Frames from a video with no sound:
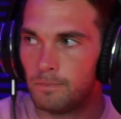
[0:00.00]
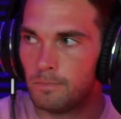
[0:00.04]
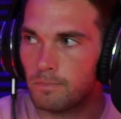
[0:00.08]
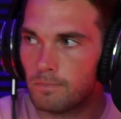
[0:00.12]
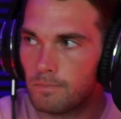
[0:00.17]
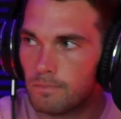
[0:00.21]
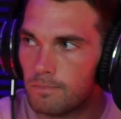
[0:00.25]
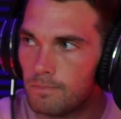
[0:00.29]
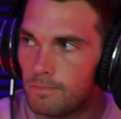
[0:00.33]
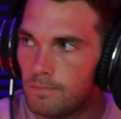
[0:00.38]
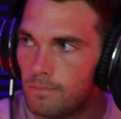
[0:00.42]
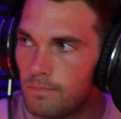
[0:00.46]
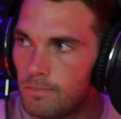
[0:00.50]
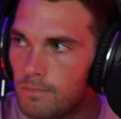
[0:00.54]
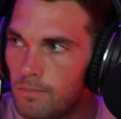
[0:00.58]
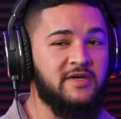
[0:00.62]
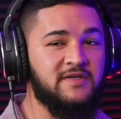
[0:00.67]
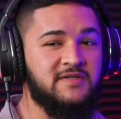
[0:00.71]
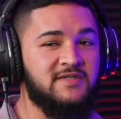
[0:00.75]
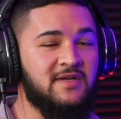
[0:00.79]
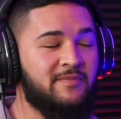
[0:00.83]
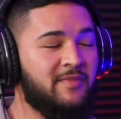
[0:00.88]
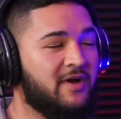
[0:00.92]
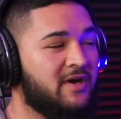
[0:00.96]
At what point
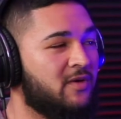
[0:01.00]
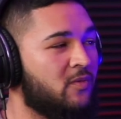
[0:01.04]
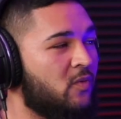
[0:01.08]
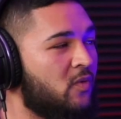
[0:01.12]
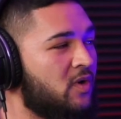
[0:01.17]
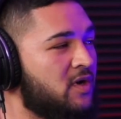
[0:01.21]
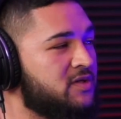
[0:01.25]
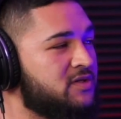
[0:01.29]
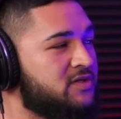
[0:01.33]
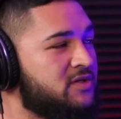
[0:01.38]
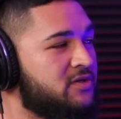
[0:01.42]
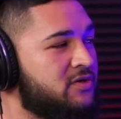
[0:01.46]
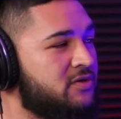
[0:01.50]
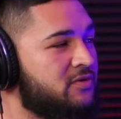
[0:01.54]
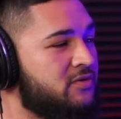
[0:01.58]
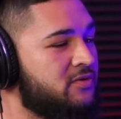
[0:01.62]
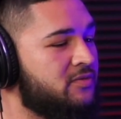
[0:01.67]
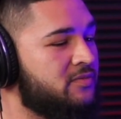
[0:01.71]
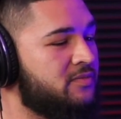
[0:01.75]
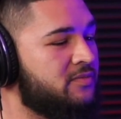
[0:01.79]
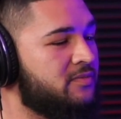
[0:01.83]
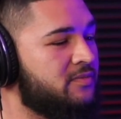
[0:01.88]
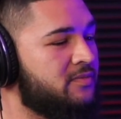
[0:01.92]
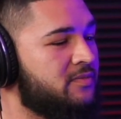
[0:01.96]
does somebody want
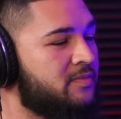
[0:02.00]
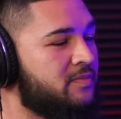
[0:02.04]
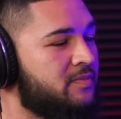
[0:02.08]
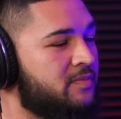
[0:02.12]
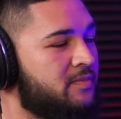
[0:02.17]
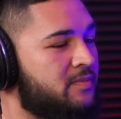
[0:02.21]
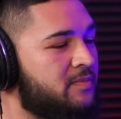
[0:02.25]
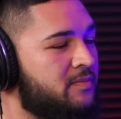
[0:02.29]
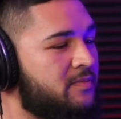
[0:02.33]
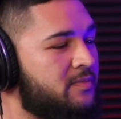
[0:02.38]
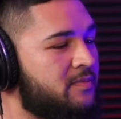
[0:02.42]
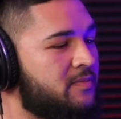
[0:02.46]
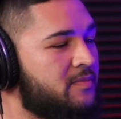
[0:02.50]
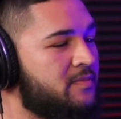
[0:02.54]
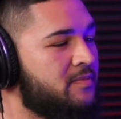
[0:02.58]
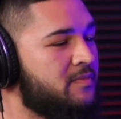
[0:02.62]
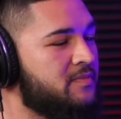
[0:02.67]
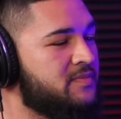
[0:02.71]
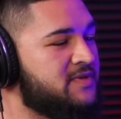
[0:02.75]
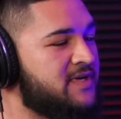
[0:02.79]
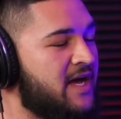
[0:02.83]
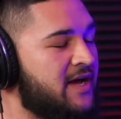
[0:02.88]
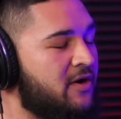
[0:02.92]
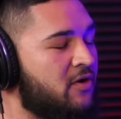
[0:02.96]
to
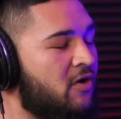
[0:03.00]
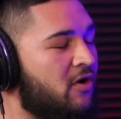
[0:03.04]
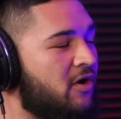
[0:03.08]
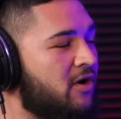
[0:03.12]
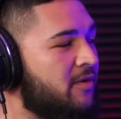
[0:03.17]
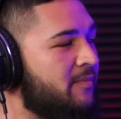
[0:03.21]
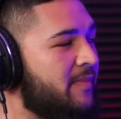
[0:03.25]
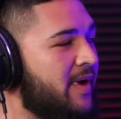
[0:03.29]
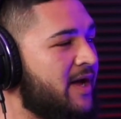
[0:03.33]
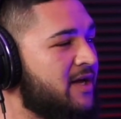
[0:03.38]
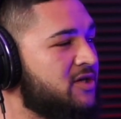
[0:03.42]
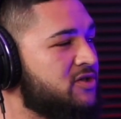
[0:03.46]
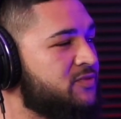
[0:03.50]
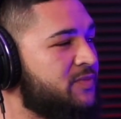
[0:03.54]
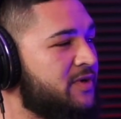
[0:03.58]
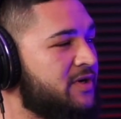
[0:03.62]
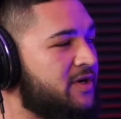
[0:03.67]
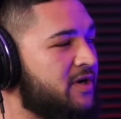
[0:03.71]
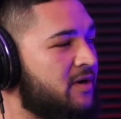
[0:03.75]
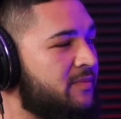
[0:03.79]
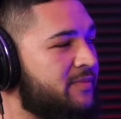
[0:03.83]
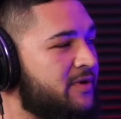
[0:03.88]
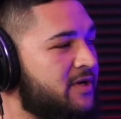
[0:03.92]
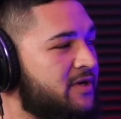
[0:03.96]
take on a management
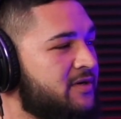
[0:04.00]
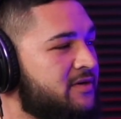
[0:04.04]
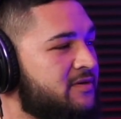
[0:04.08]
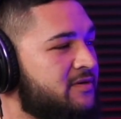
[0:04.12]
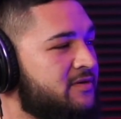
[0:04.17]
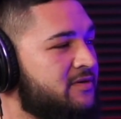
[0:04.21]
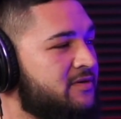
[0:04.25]
company?